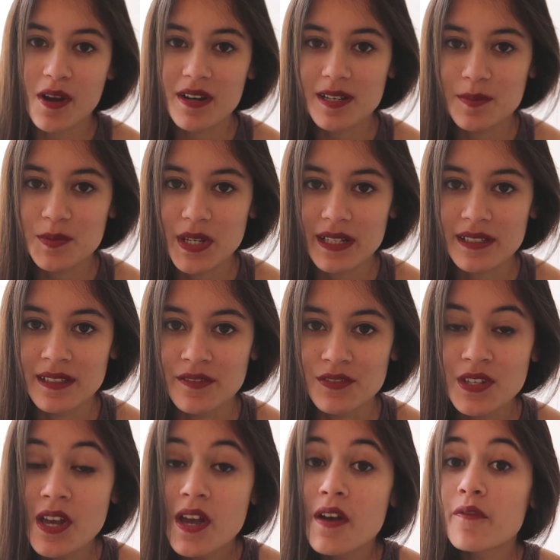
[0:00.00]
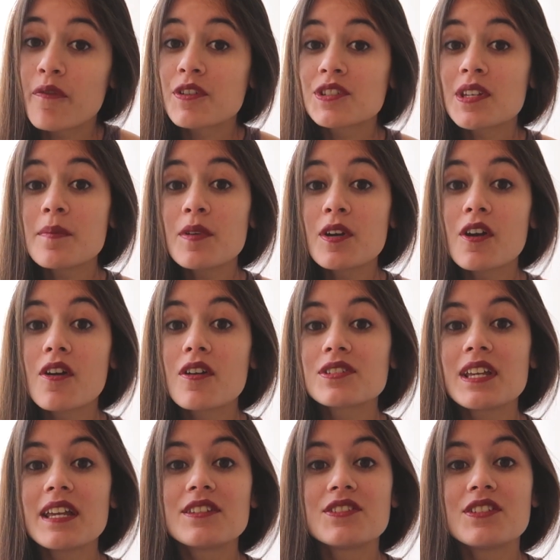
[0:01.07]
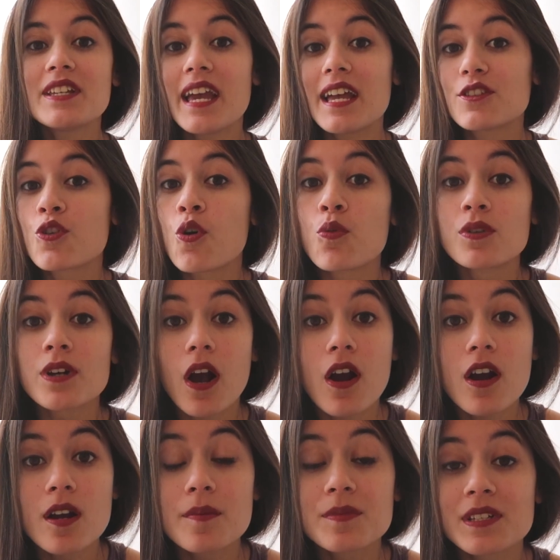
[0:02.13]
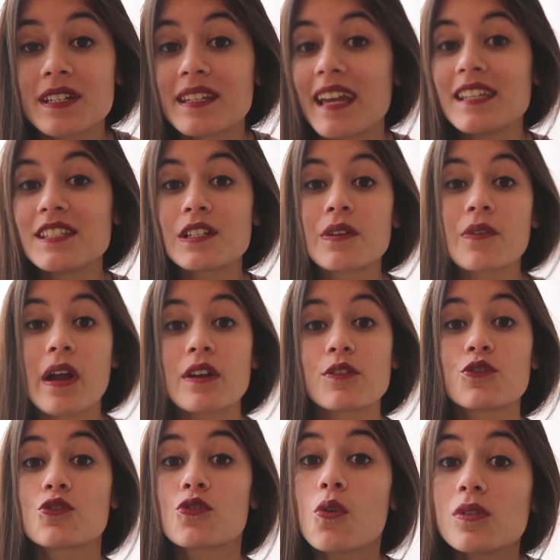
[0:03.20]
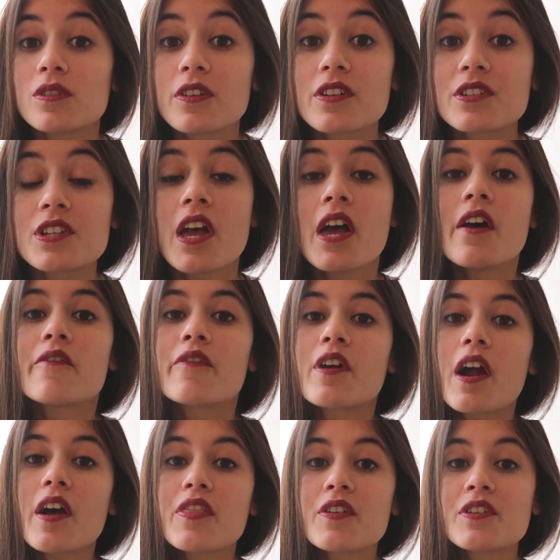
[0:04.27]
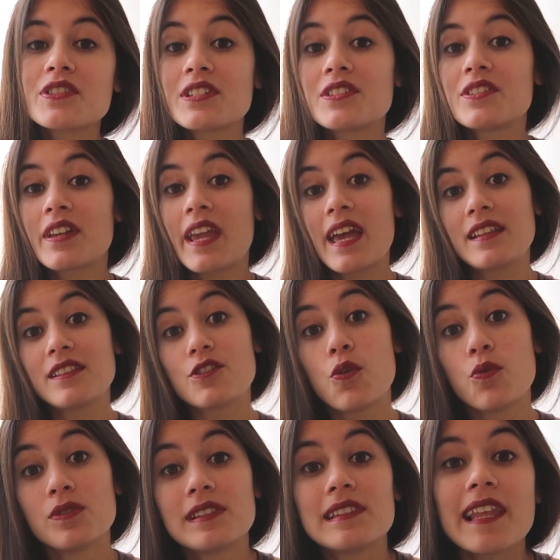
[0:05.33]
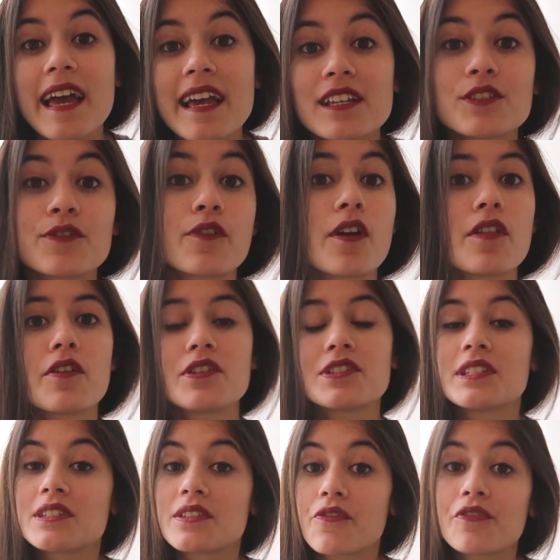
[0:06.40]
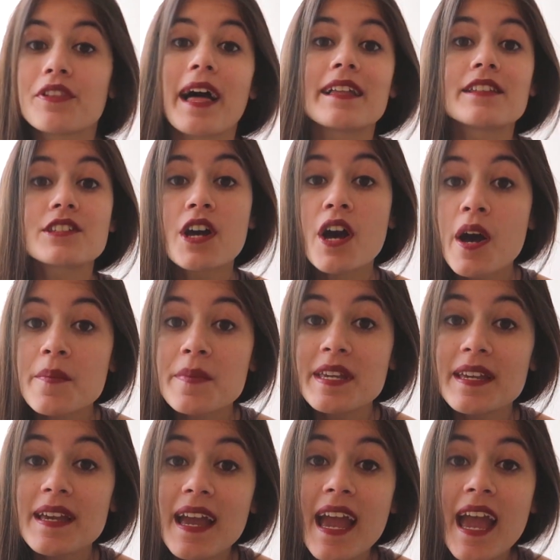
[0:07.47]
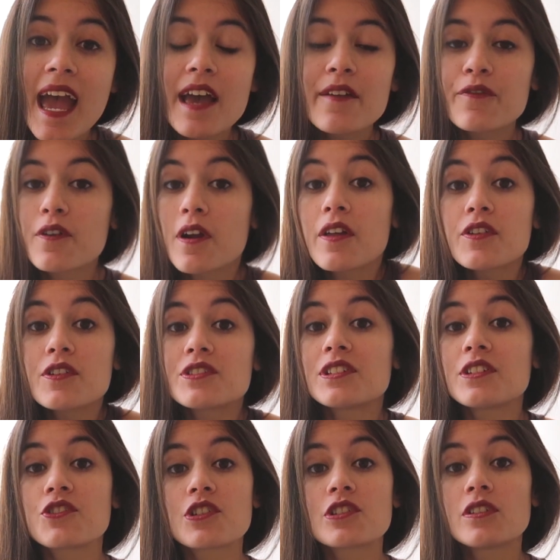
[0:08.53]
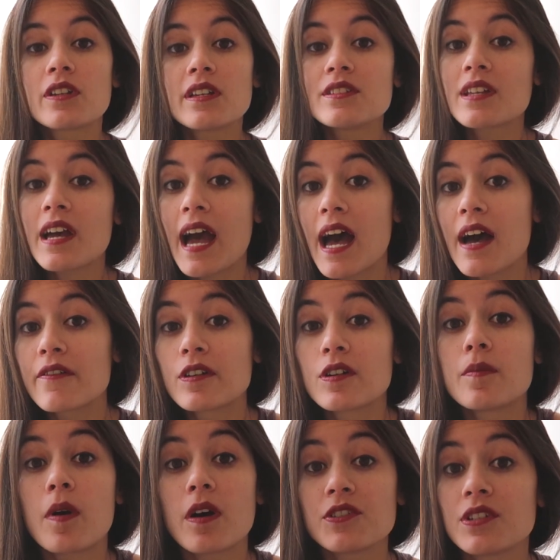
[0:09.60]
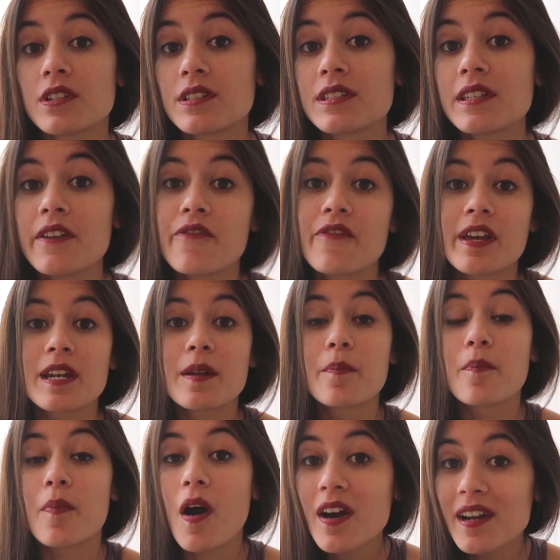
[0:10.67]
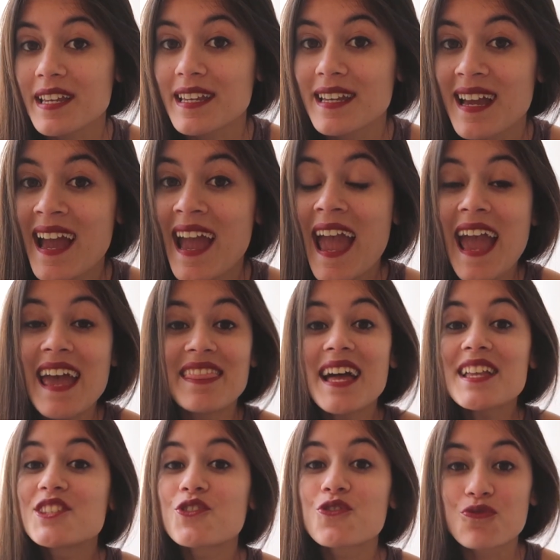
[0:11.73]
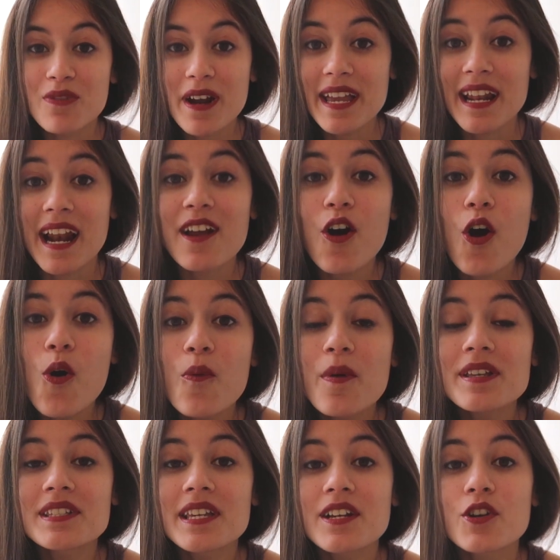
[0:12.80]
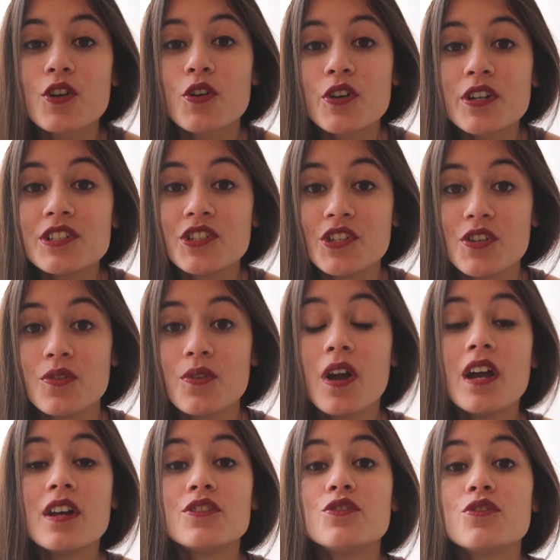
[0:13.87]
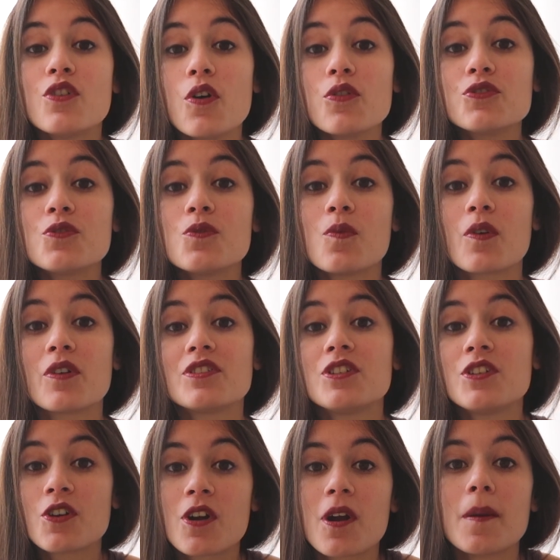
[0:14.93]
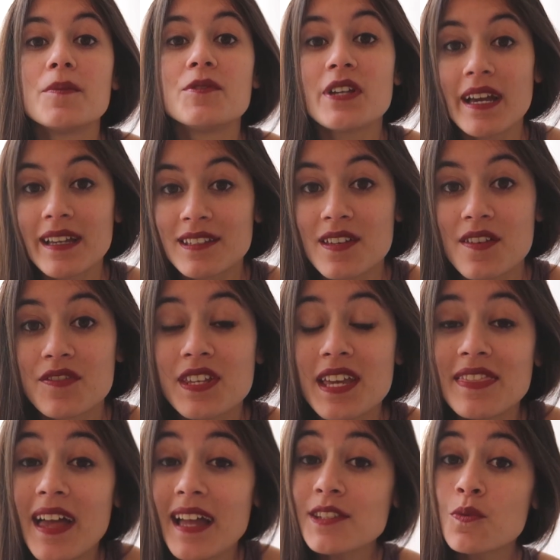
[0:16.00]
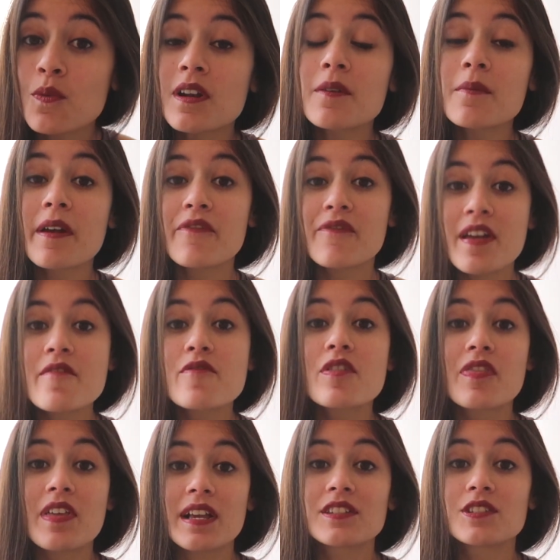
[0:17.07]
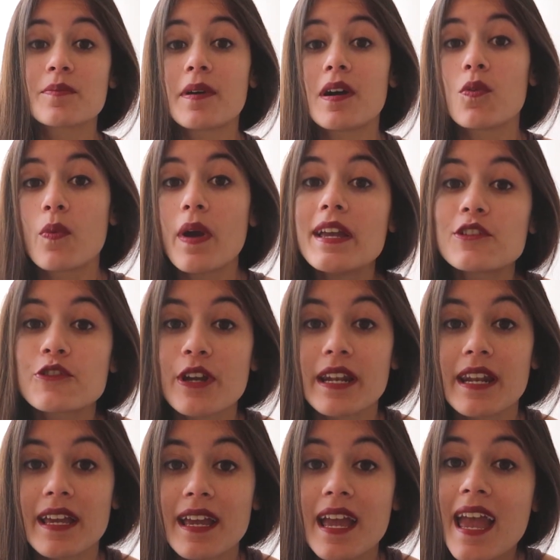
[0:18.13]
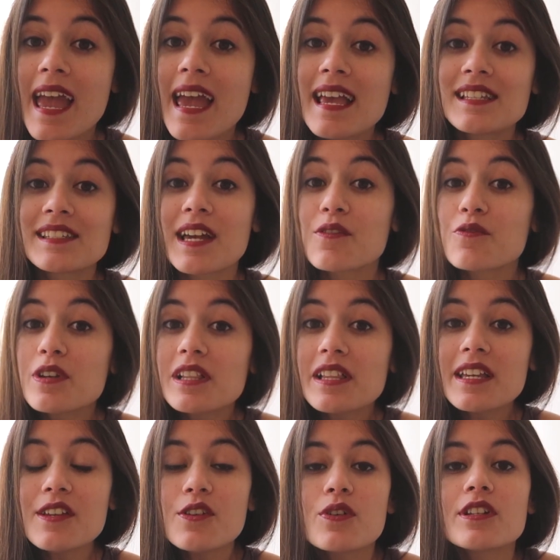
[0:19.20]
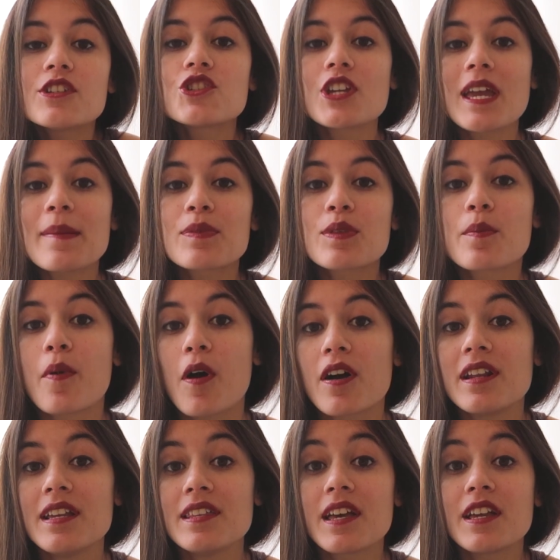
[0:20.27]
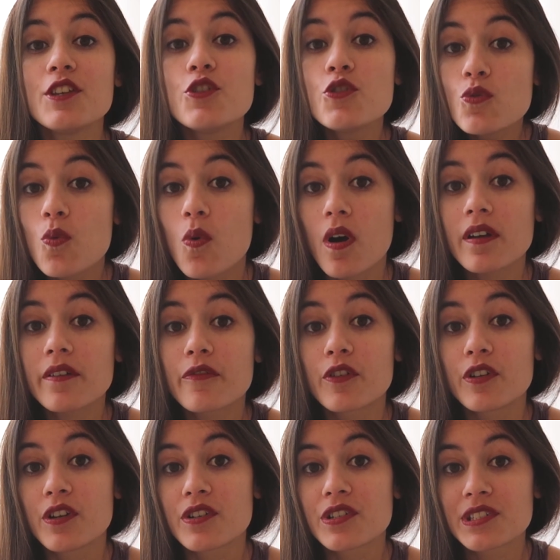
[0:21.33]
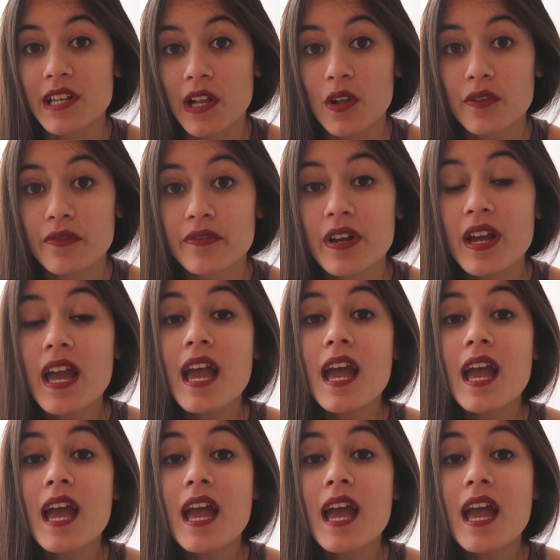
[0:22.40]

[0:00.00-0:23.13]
body objectives. For some girls, it's to get toned arms and nice and round shoulders. For others, it's to get toned legs. For others, it's a flat tummy. And for others, they're just looking to have a homogeneously fit body. And that's great. I always encourage you to go towards your objectives. And that's one of my favorite things about weight training, is that really you can shape the body that you want for yourself.